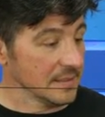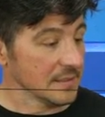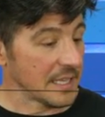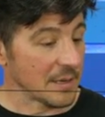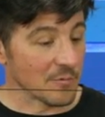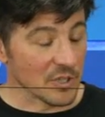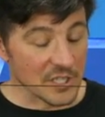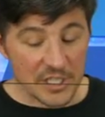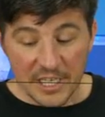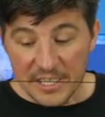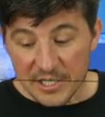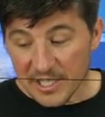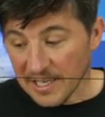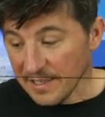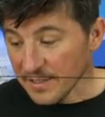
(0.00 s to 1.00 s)
they would have
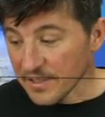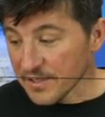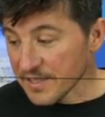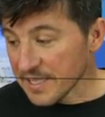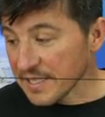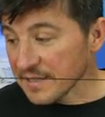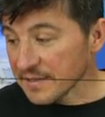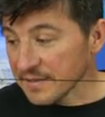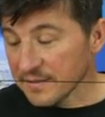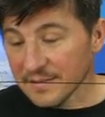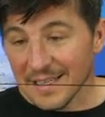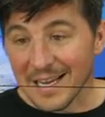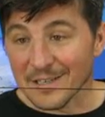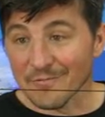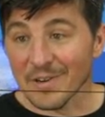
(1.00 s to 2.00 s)
changed colors and
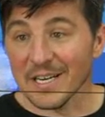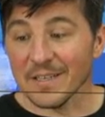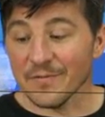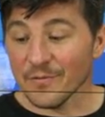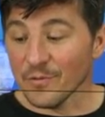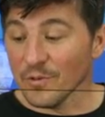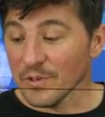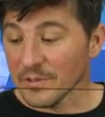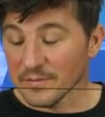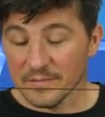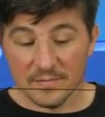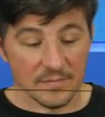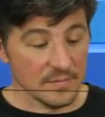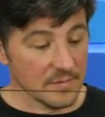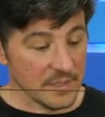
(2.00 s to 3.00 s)
got it ready for
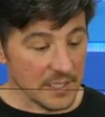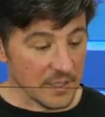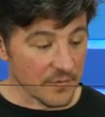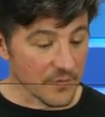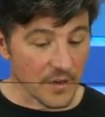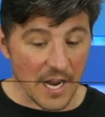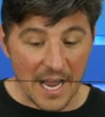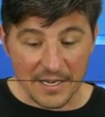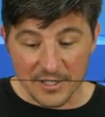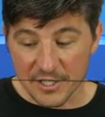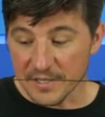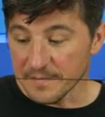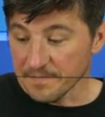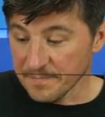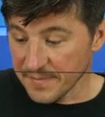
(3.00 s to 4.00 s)
you know for mm. action,
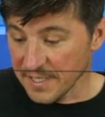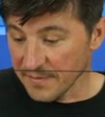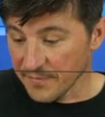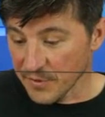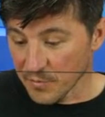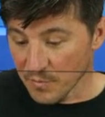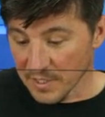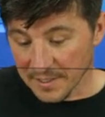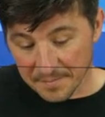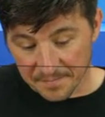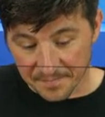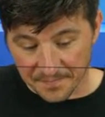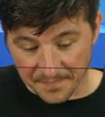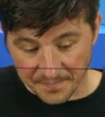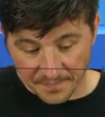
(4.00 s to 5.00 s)
if you will.
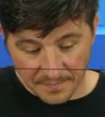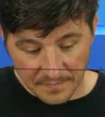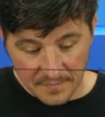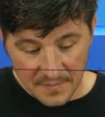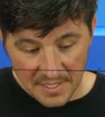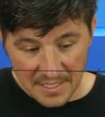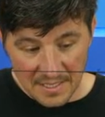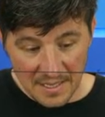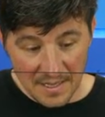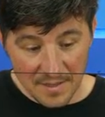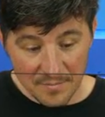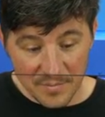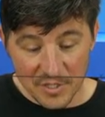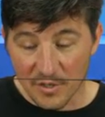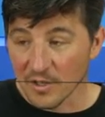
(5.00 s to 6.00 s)

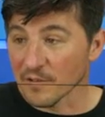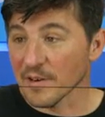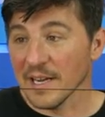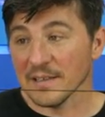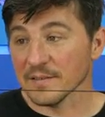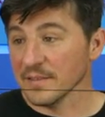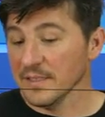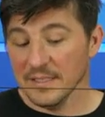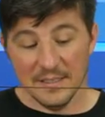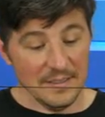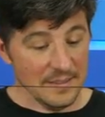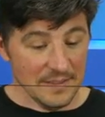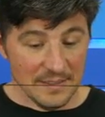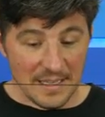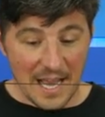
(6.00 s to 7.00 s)
Um, but all around,
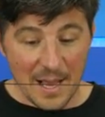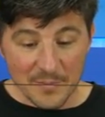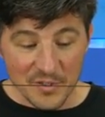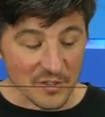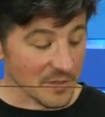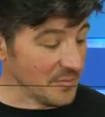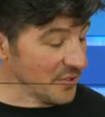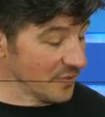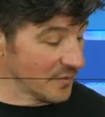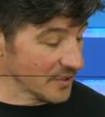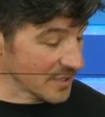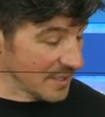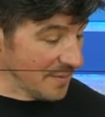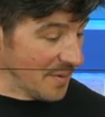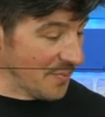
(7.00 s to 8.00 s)
absolutely beautiful.
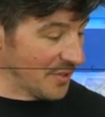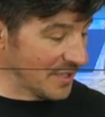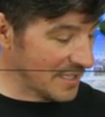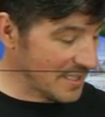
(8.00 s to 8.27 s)
Let me put